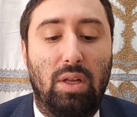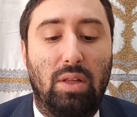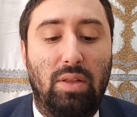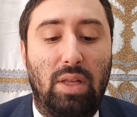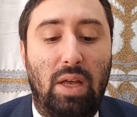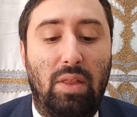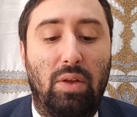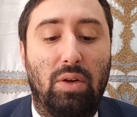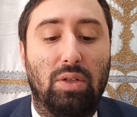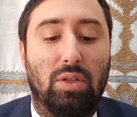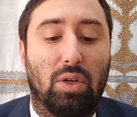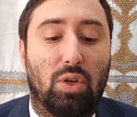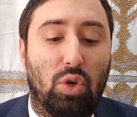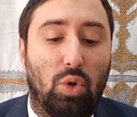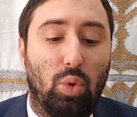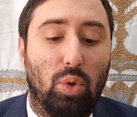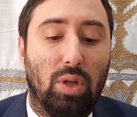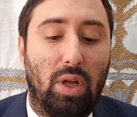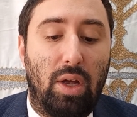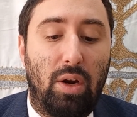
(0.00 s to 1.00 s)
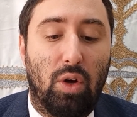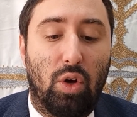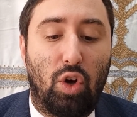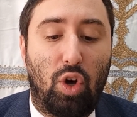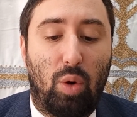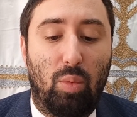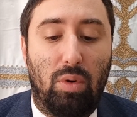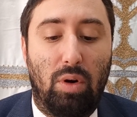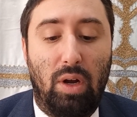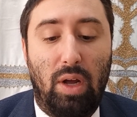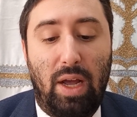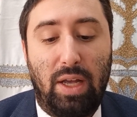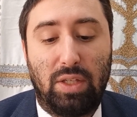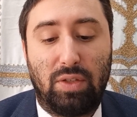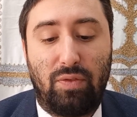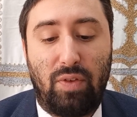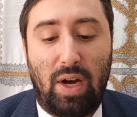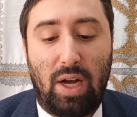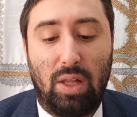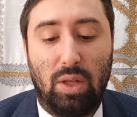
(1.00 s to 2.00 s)
Then there's a kula and a chumrah as
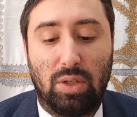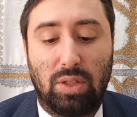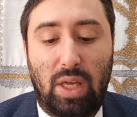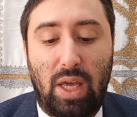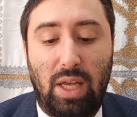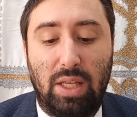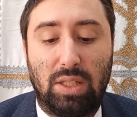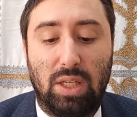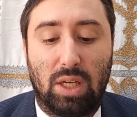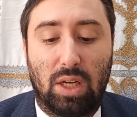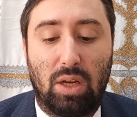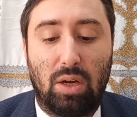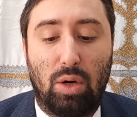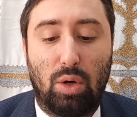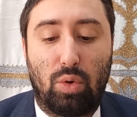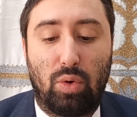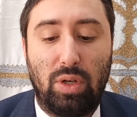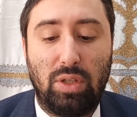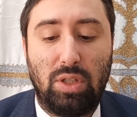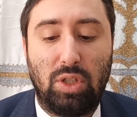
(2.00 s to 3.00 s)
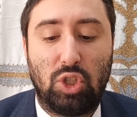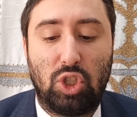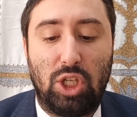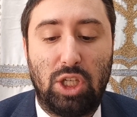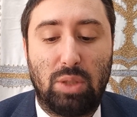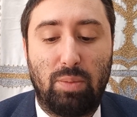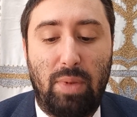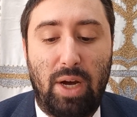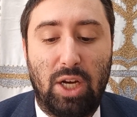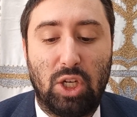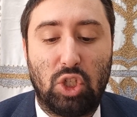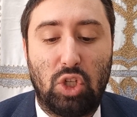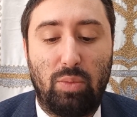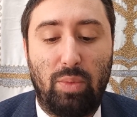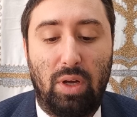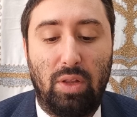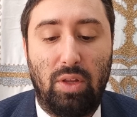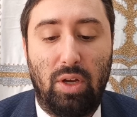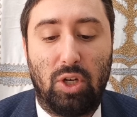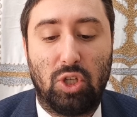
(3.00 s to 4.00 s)
follows. Ketza, grisen is mashlim
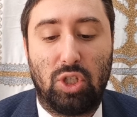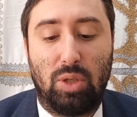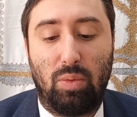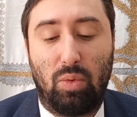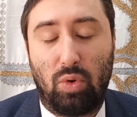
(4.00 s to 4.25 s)
adashim.